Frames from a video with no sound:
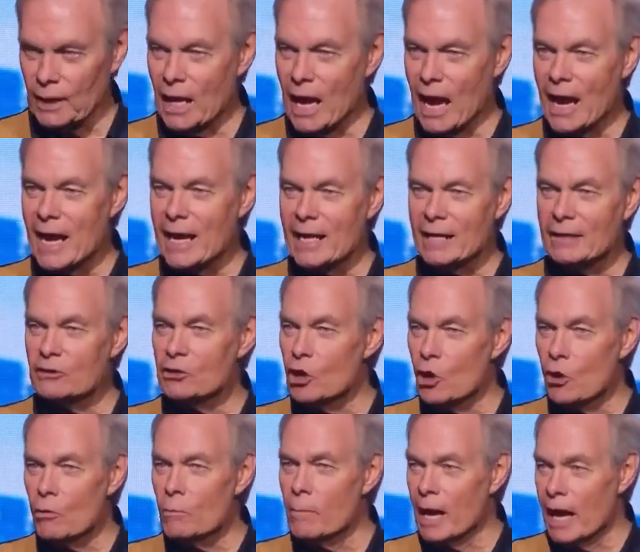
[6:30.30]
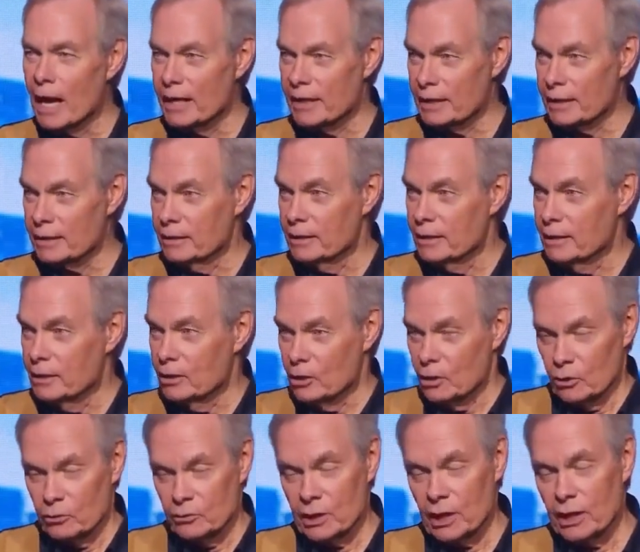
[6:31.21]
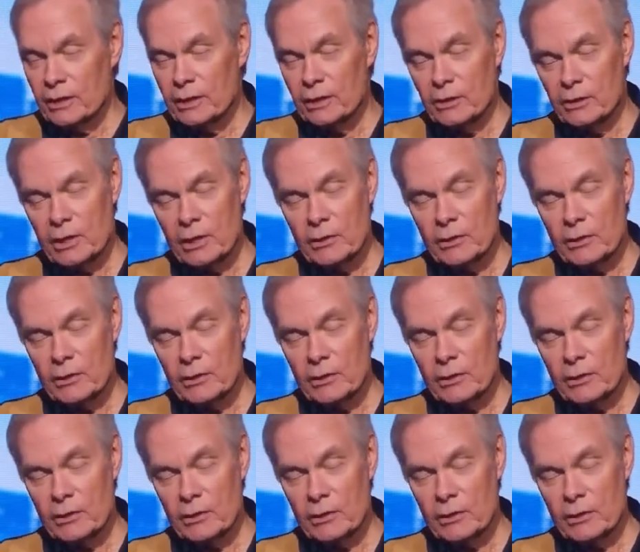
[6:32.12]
I had nobody on that hill.